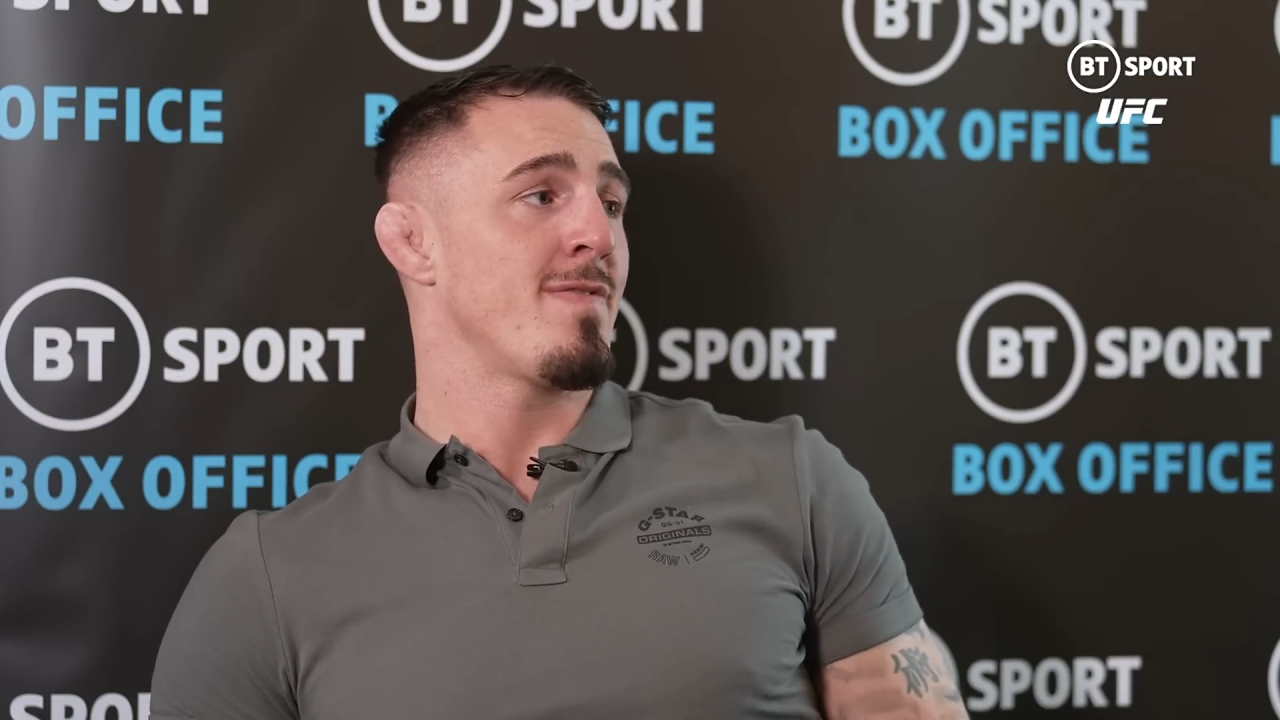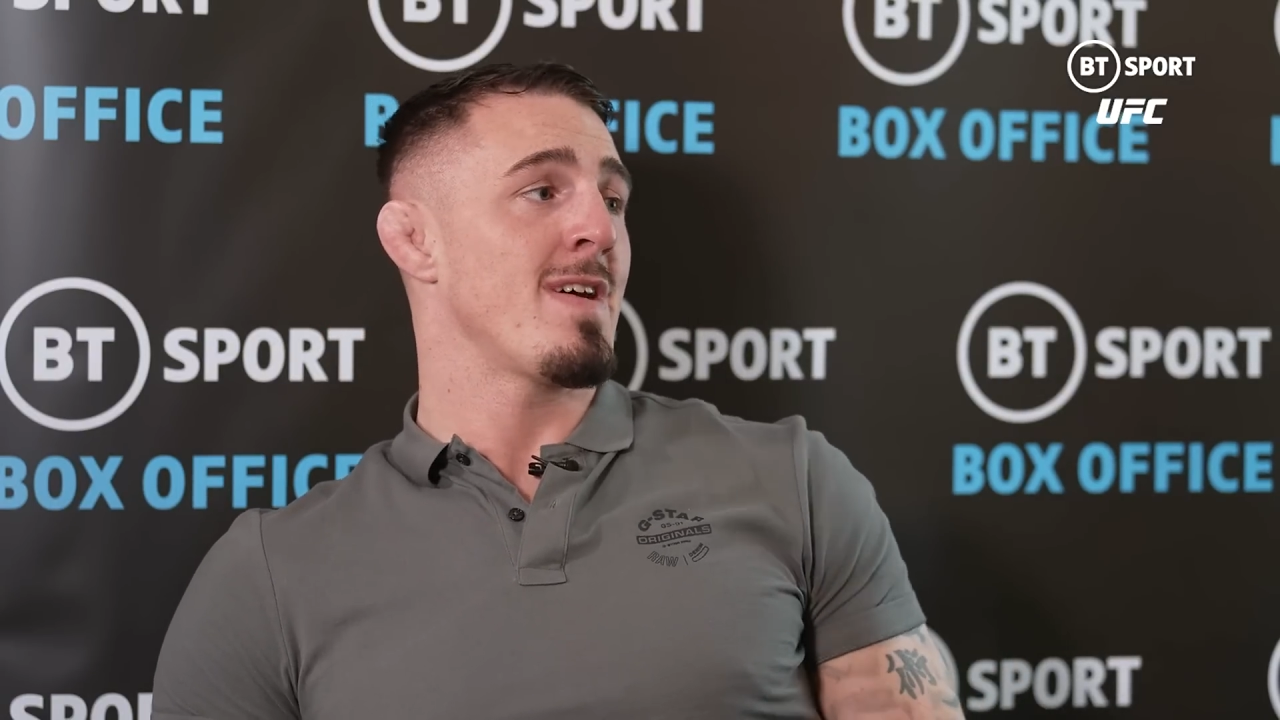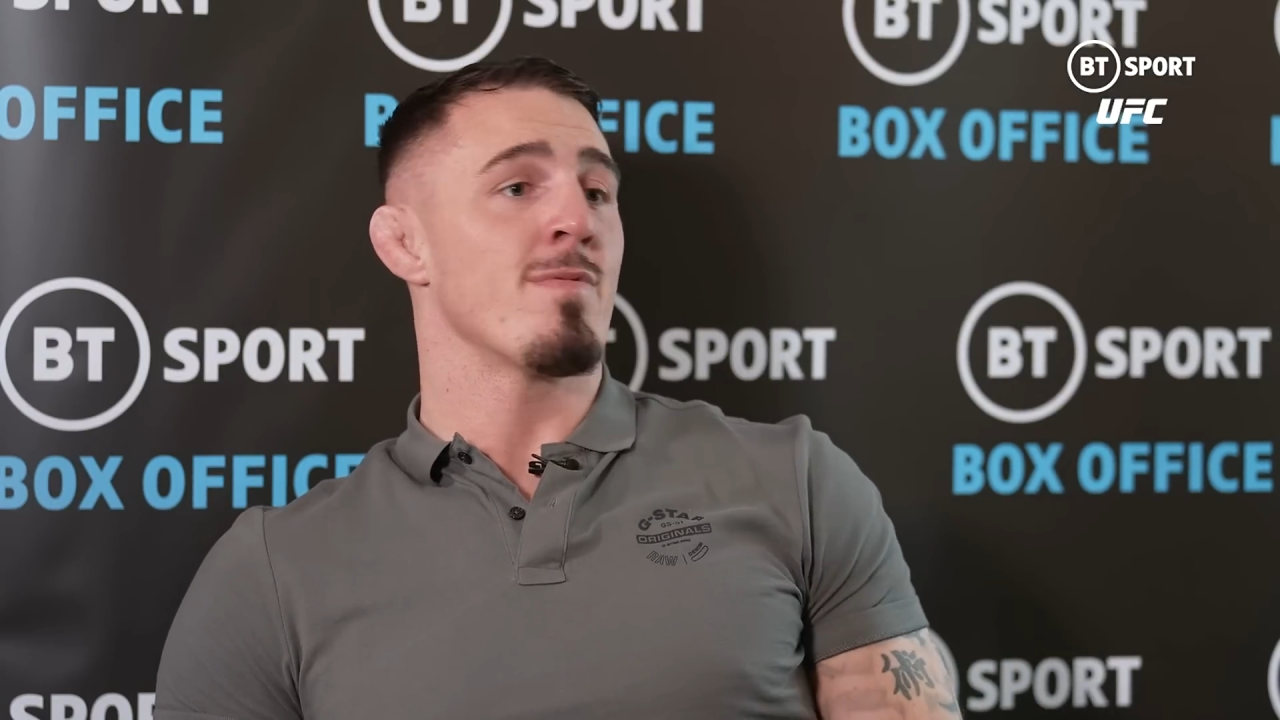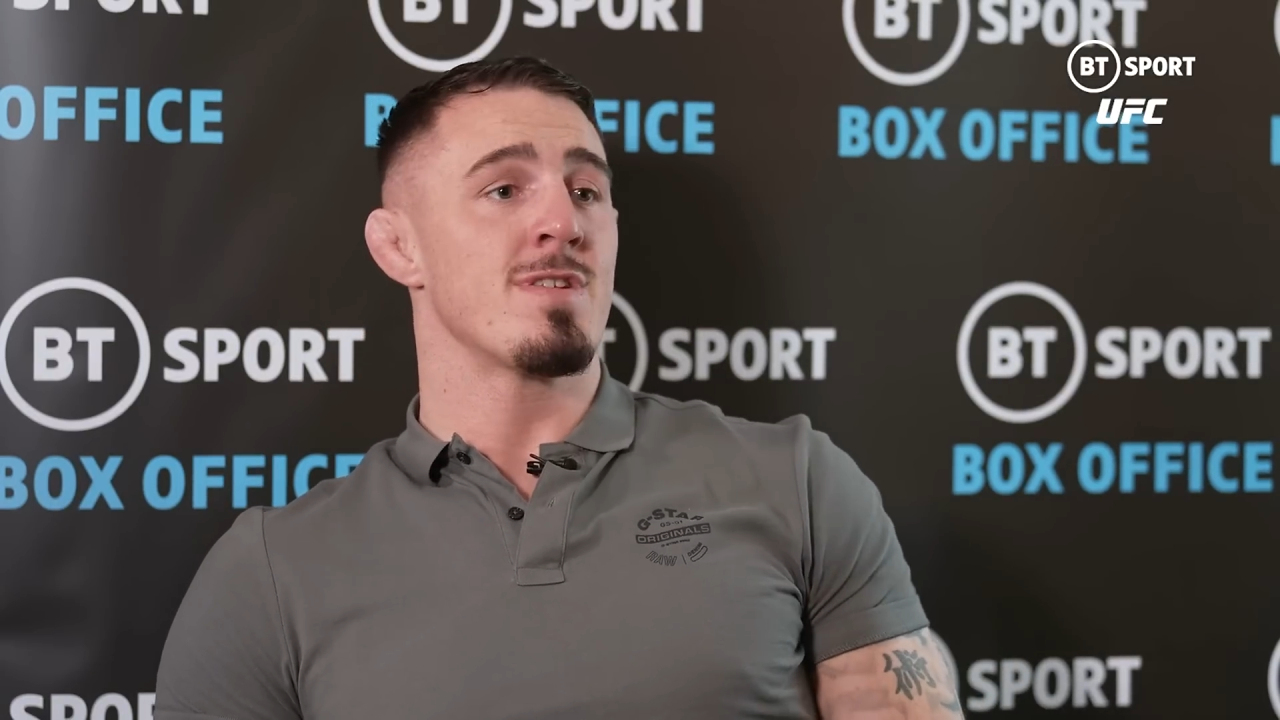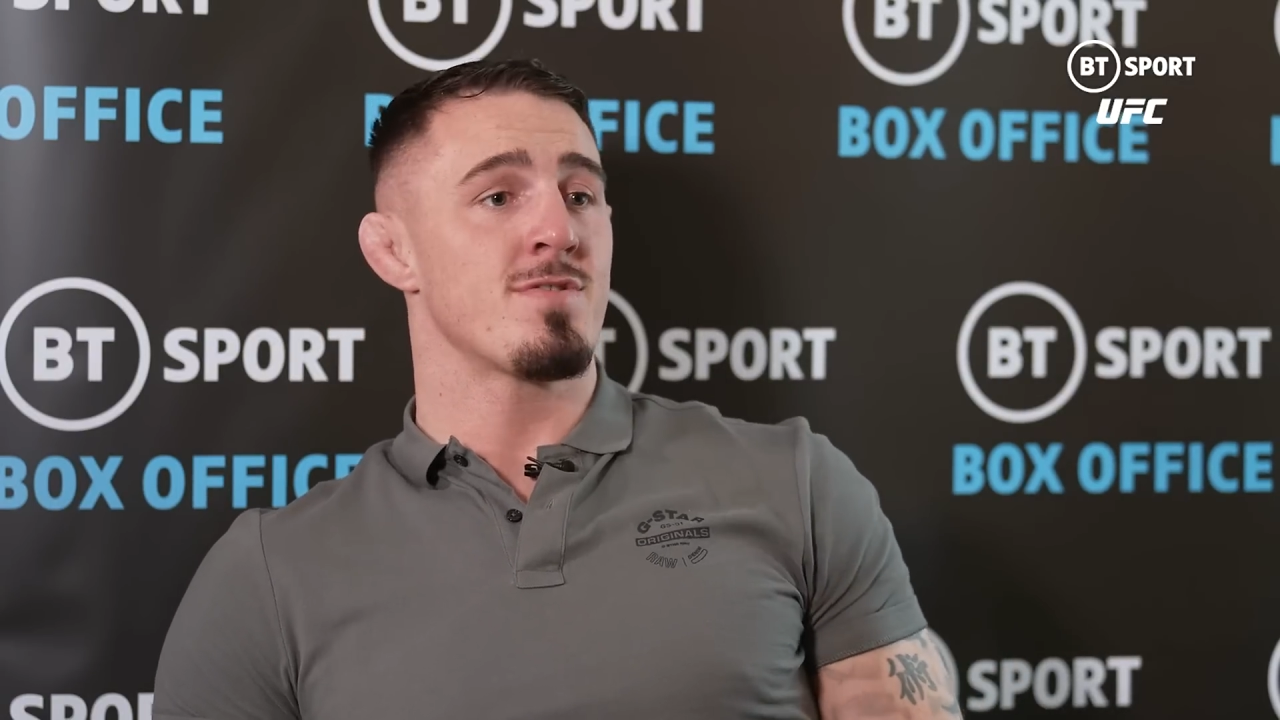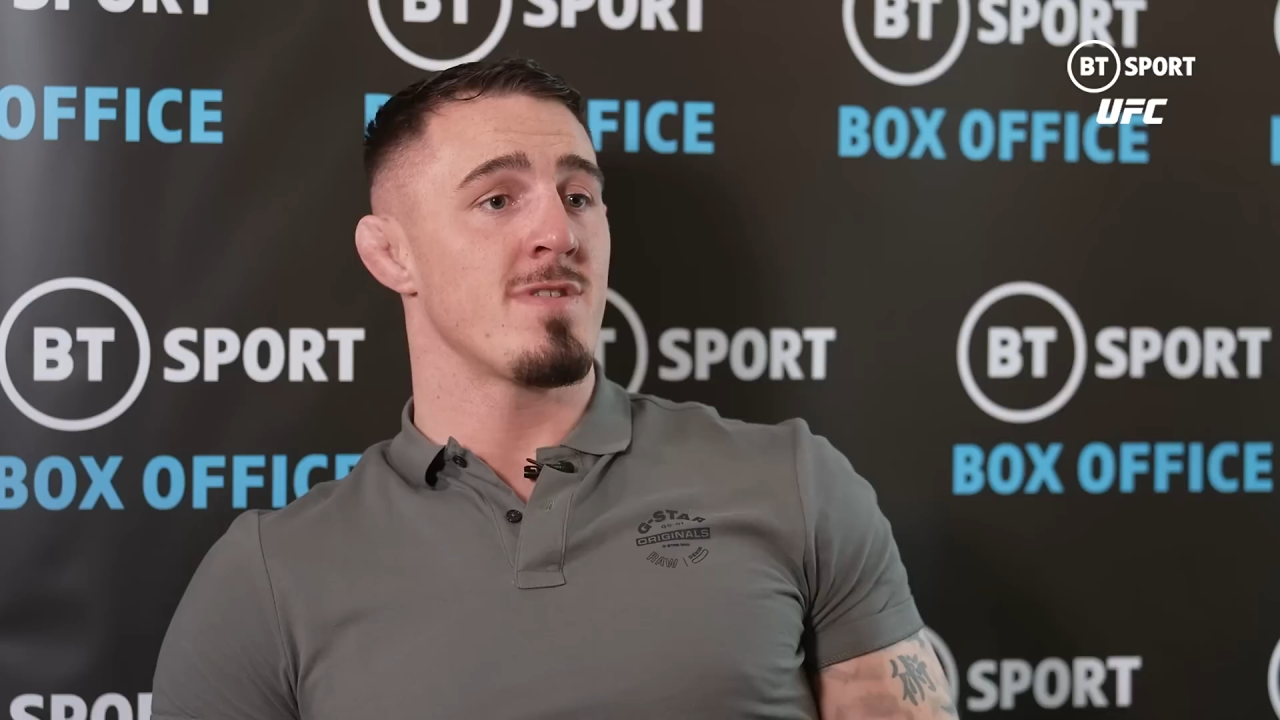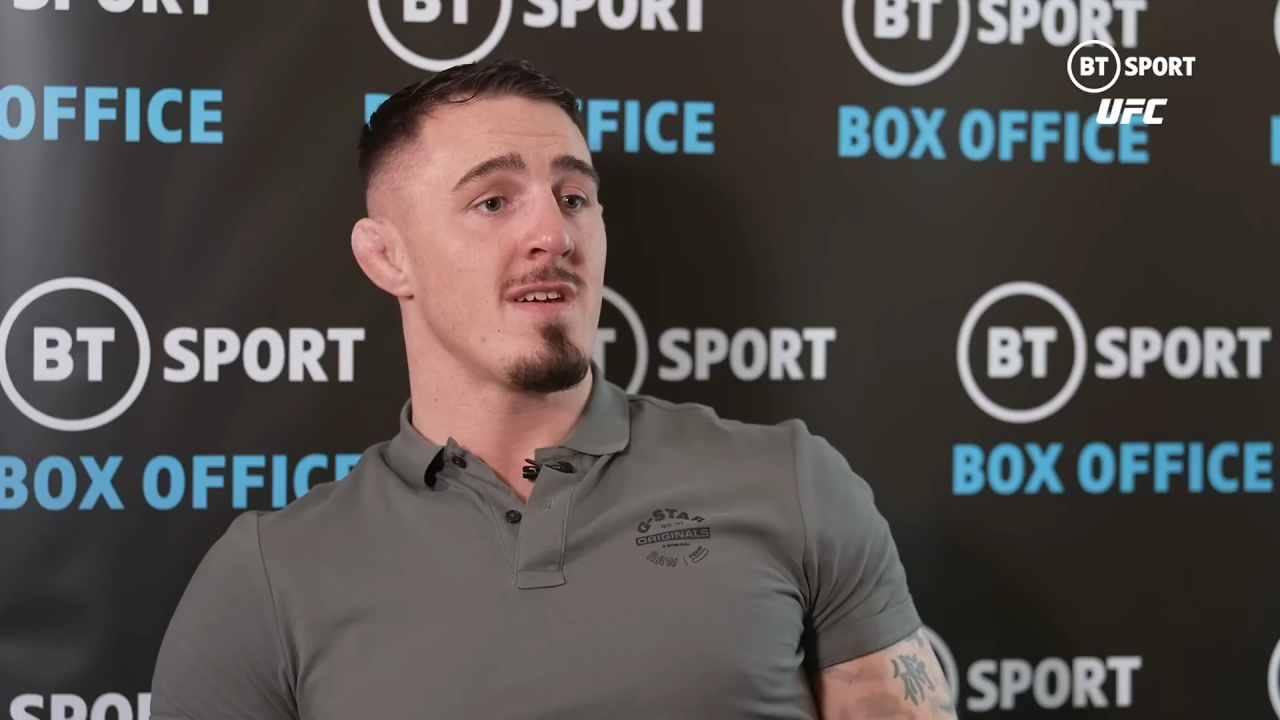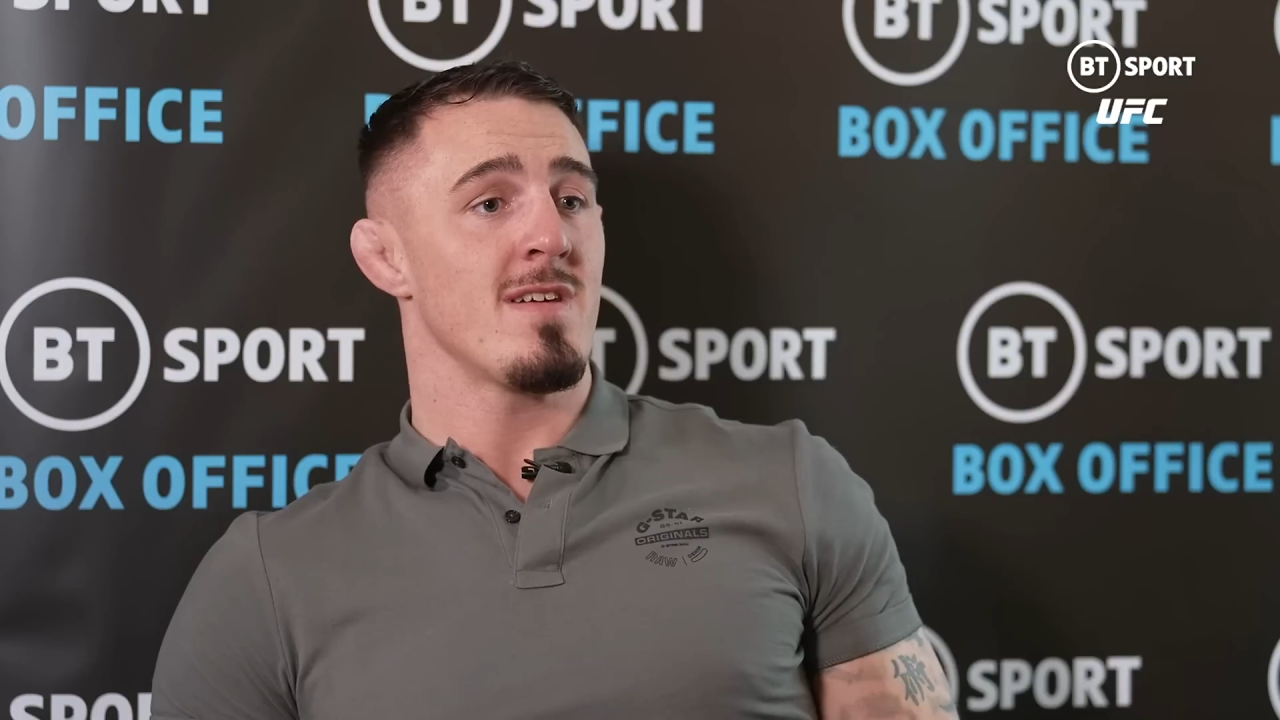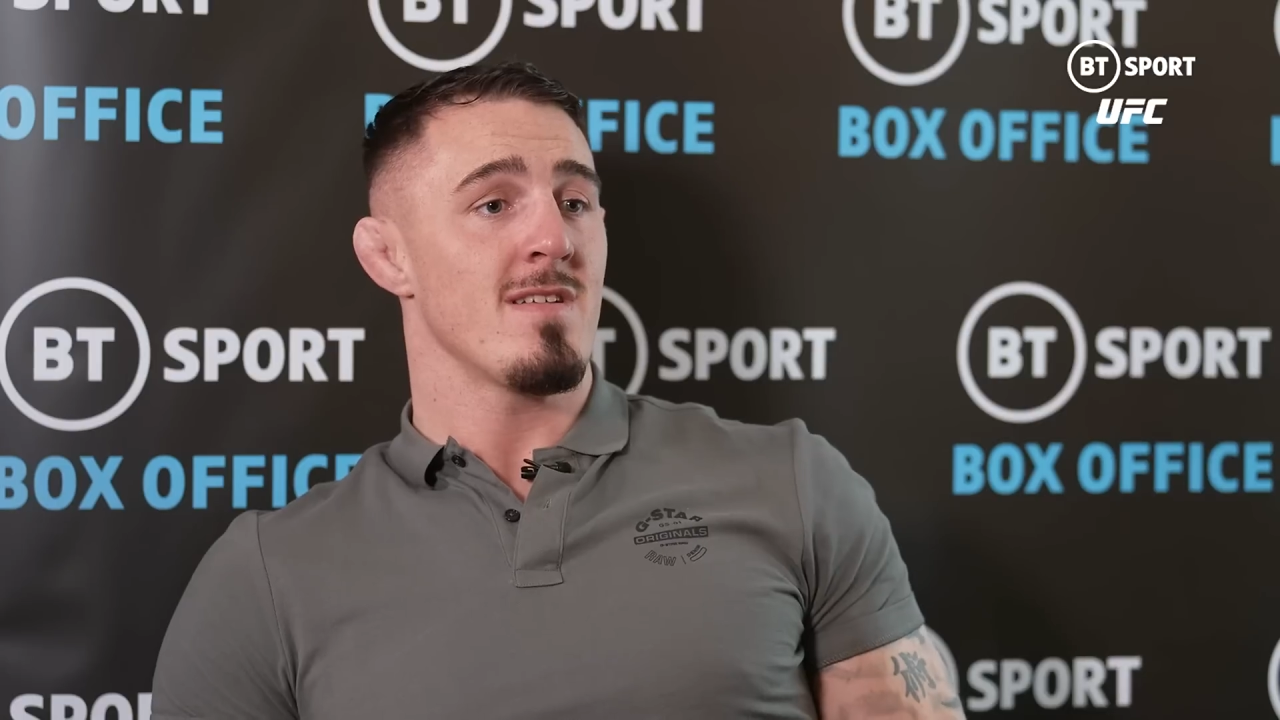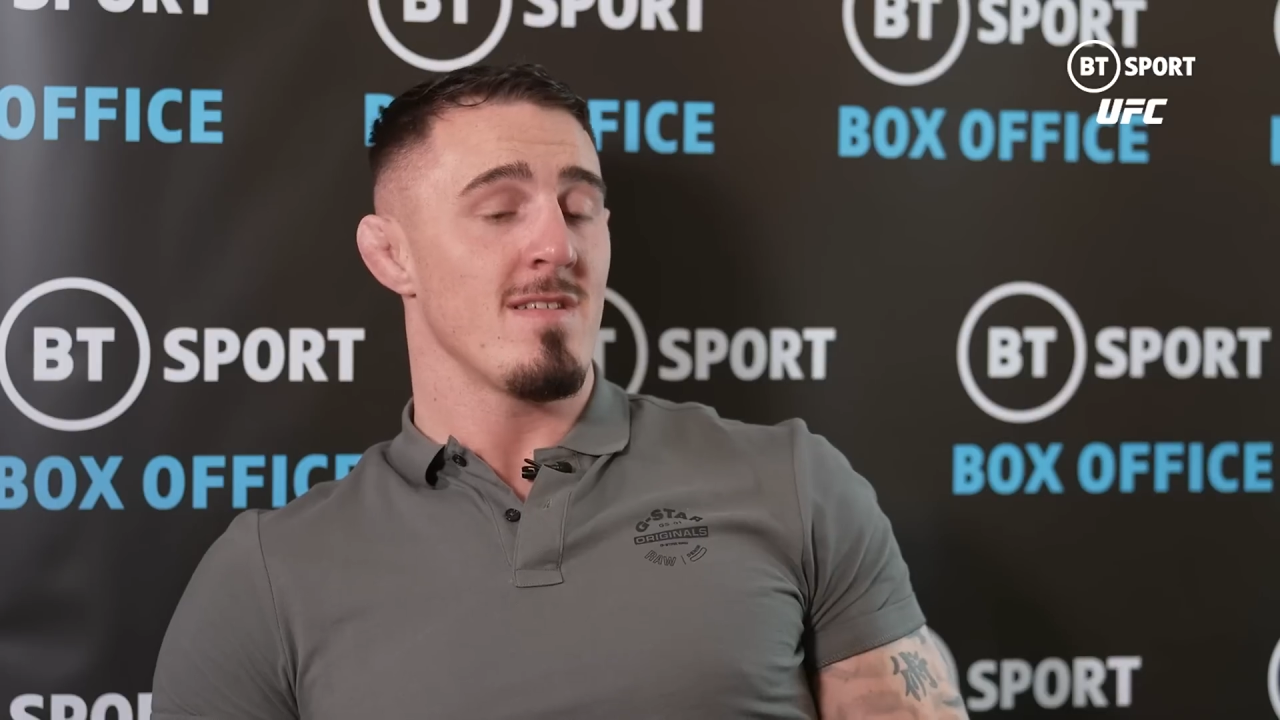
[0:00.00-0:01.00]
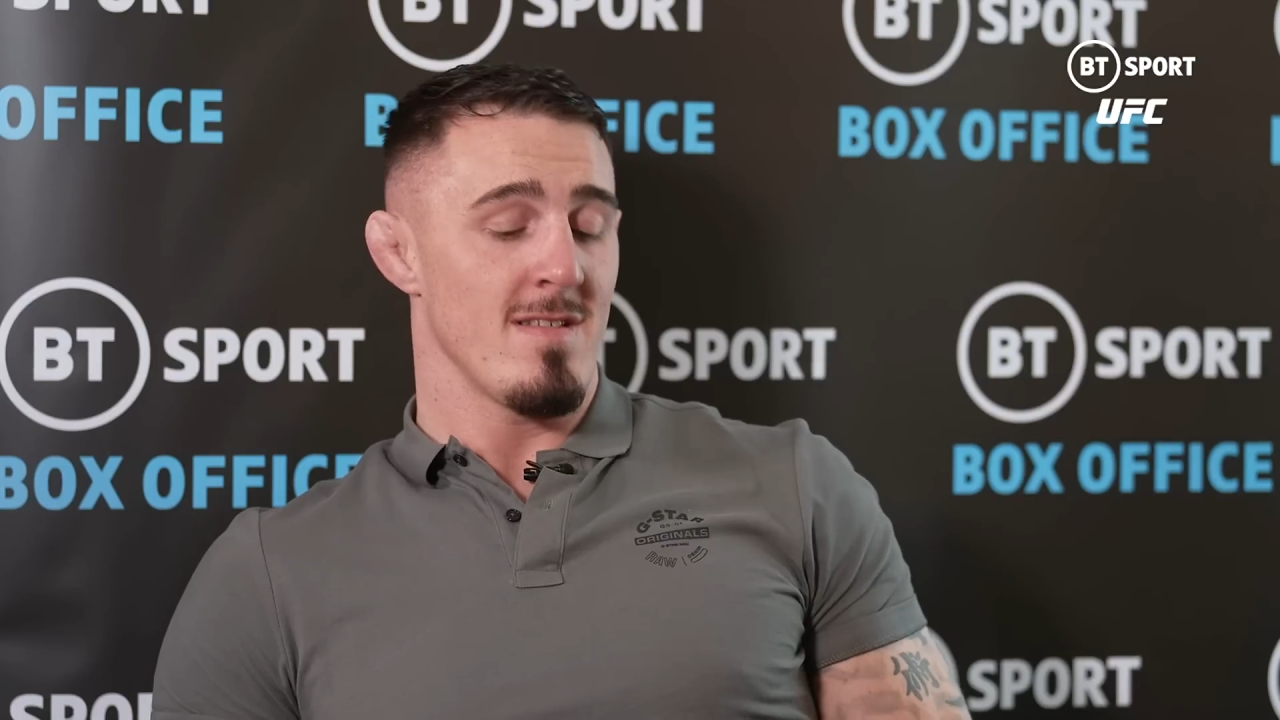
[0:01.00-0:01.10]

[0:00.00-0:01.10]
fight win streak.